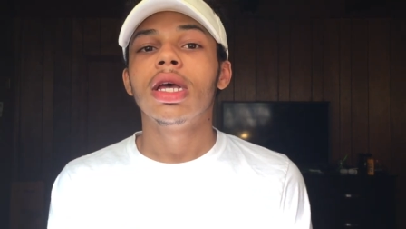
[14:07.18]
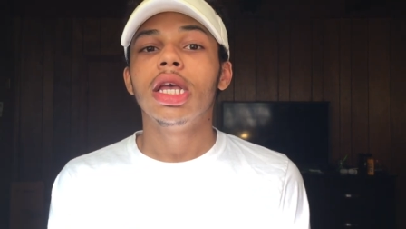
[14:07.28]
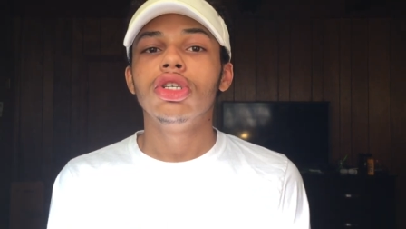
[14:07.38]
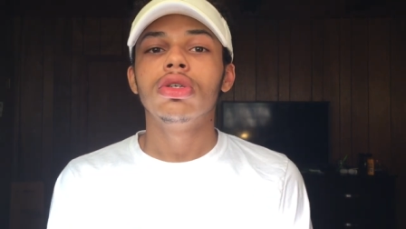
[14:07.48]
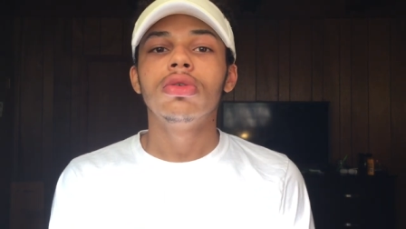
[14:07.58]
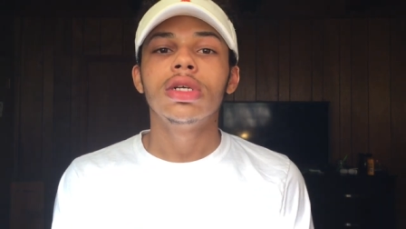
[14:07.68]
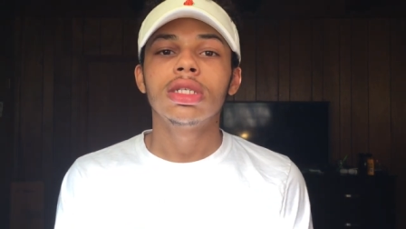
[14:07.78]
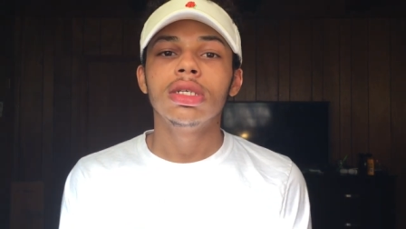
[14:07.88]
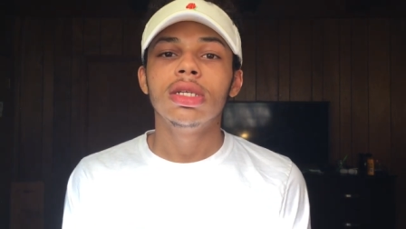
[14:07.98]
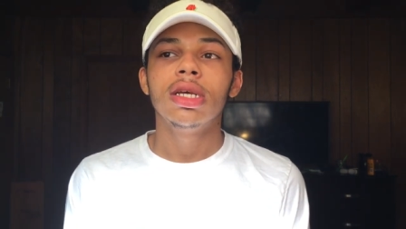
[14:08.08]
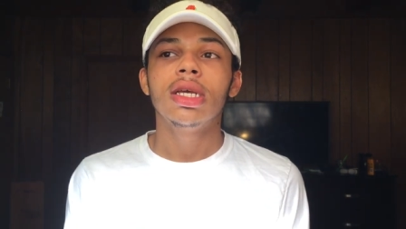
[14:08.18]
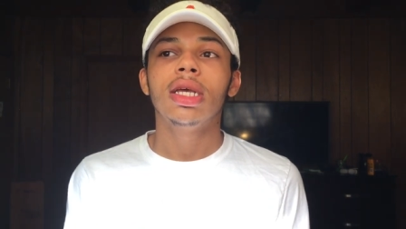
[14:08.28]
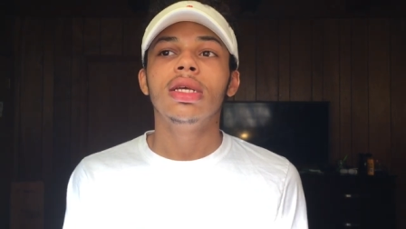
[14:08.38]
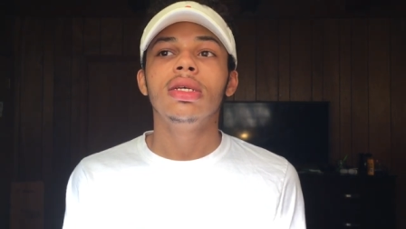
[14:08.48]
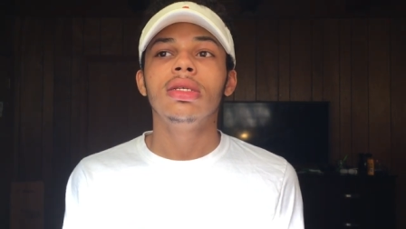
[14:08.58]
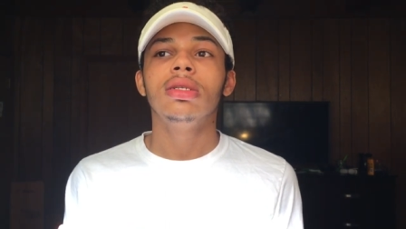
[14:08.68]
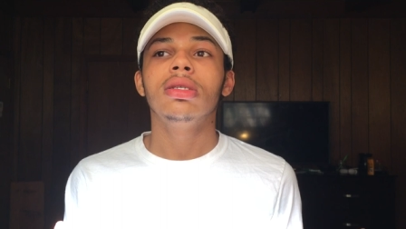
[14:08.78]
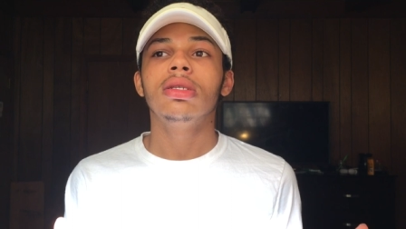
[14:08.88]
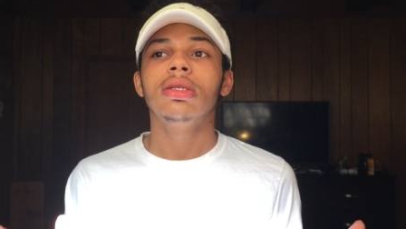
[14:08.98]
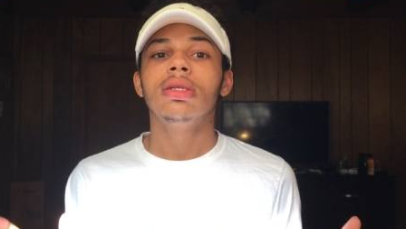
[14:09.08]
Enjoy the rest of your day, and
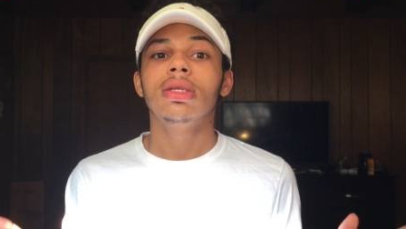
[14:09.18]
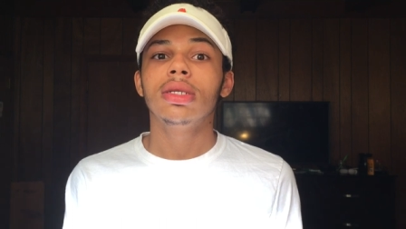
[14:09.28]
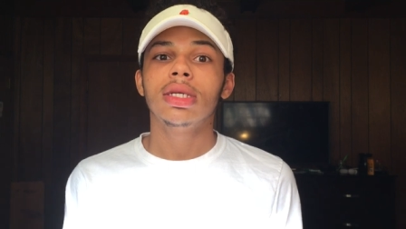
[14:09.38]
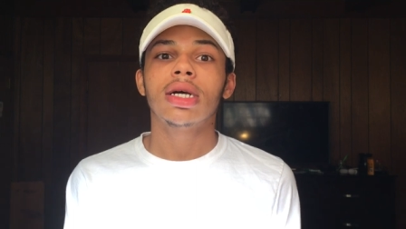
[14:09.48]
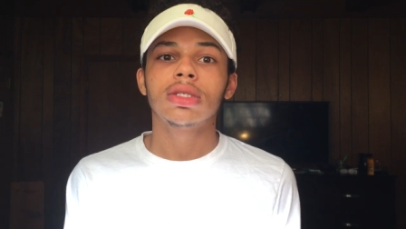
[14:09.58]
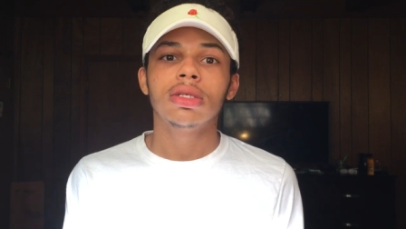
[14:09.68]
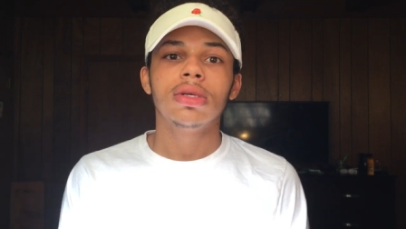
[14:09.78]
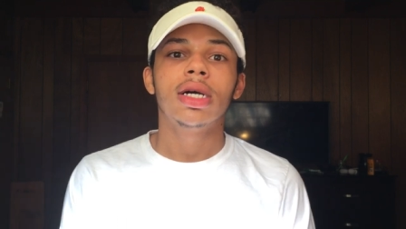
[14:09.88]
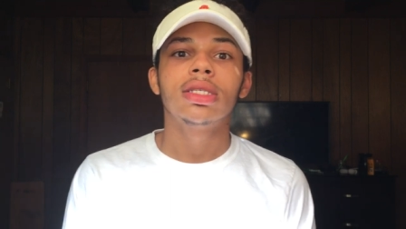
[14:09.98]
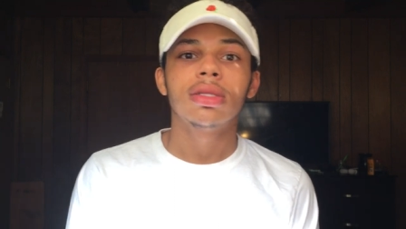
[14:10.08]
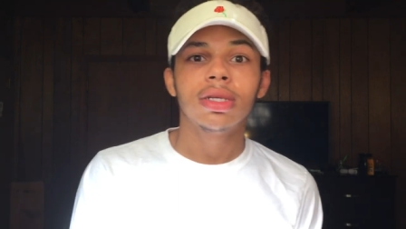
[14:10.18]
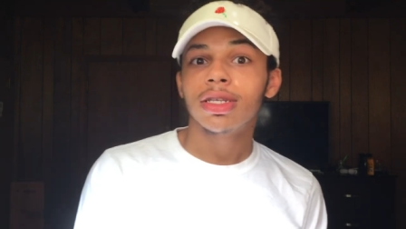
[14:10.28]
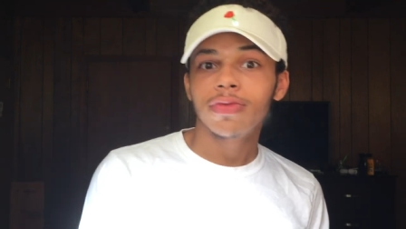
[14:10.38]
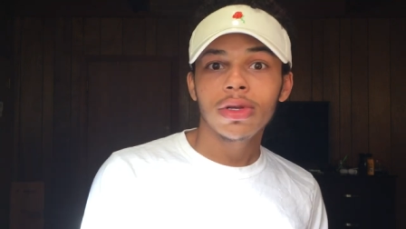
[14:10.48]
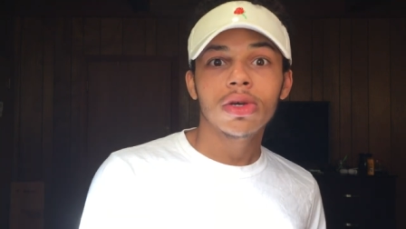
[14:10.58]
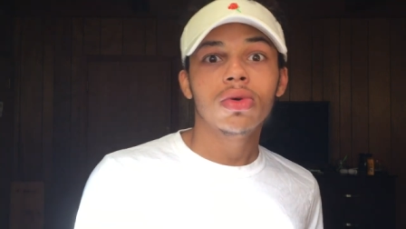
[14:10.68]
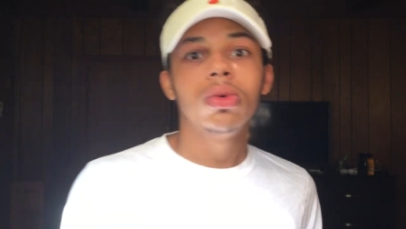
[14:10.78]
yeah, I'll see you guys in the next video.